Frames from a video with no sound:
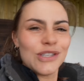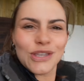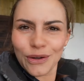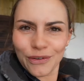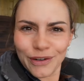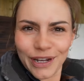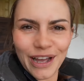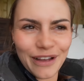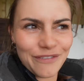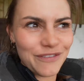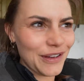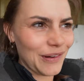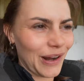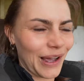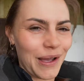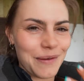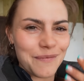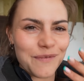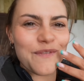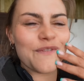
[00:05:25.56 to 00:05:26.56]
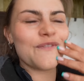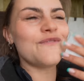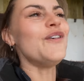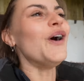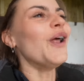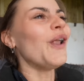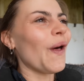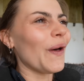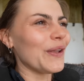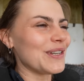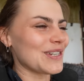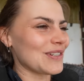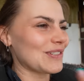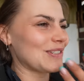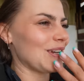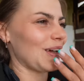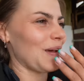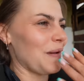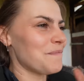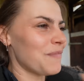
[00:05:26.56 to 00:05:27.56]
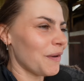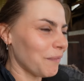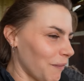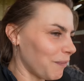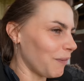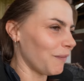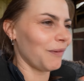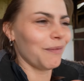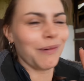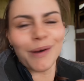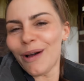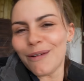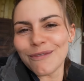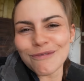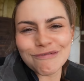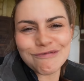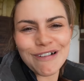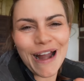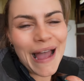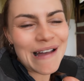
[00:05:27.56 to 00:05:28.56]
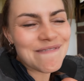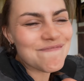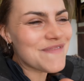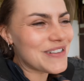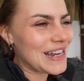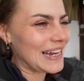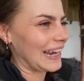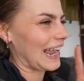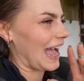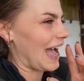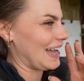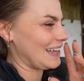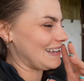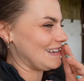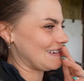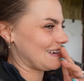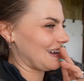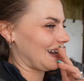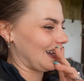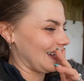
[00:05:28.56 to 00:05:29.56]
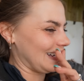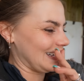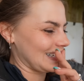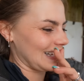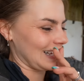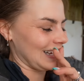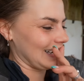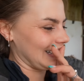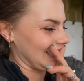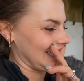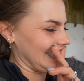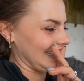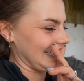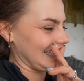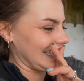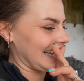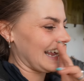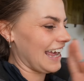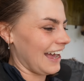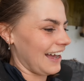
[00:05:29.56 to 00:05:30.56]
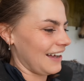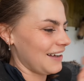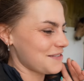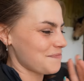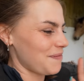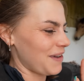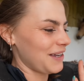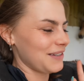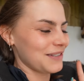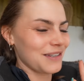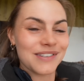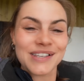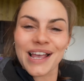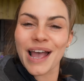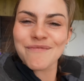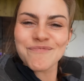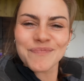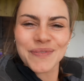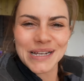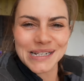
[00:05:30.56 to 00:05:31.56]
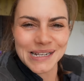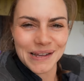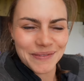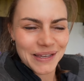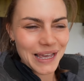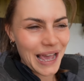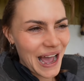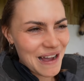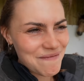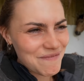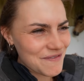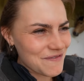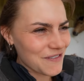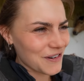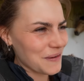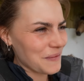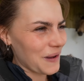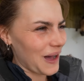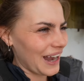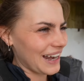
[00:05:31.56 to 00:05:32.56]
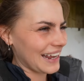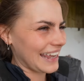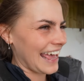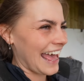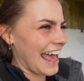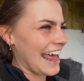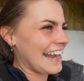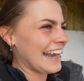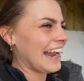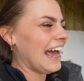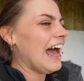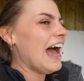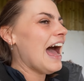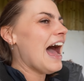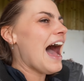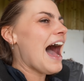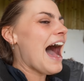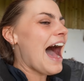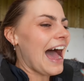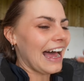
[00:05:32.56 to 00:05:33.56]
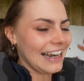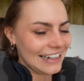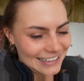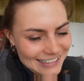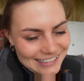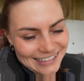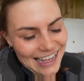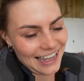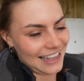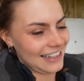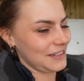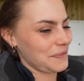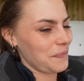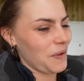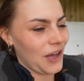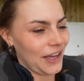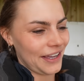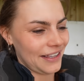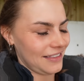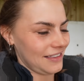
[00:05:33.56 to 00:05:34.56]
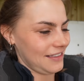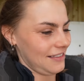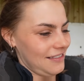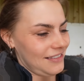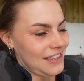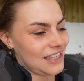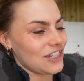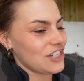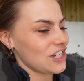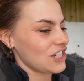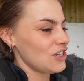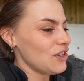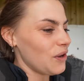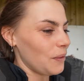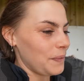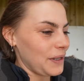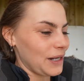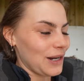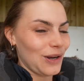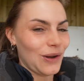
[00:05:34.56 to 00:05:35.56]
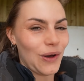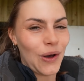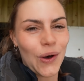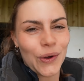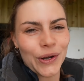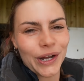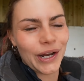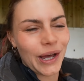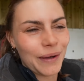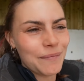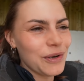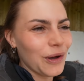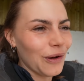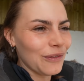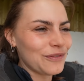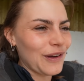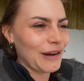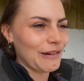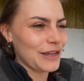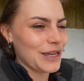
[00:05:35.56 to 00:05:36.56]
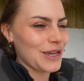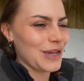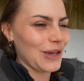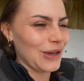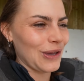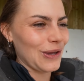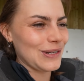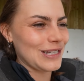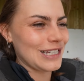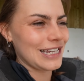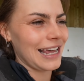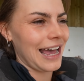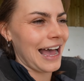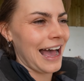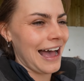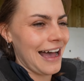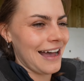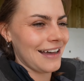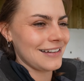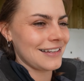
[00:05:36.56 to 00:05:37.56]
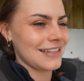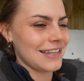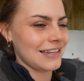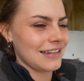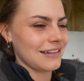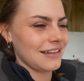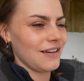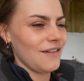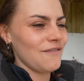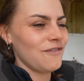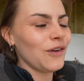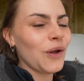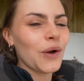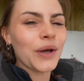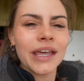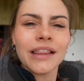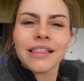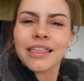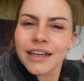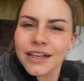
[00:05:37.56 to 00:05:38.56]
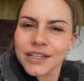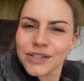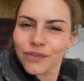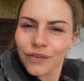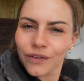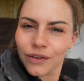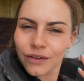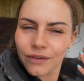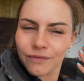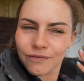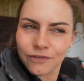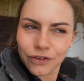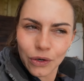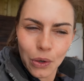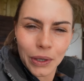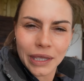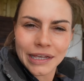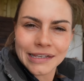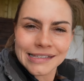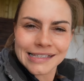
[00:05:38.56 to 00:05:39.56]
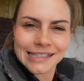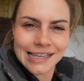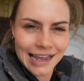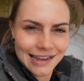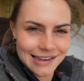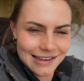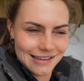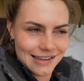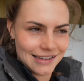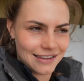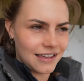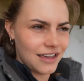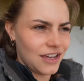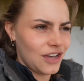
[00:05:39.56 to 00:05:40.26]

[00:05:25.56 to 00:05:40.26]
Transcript: Sorry, I feel like I'm full on just rambling at you guys. And yeah, I suppose because I haven't picked up the camera for a while again, and that is why there's just not been a lot on, and I'm not very good at vlogging things for vlogging's sake.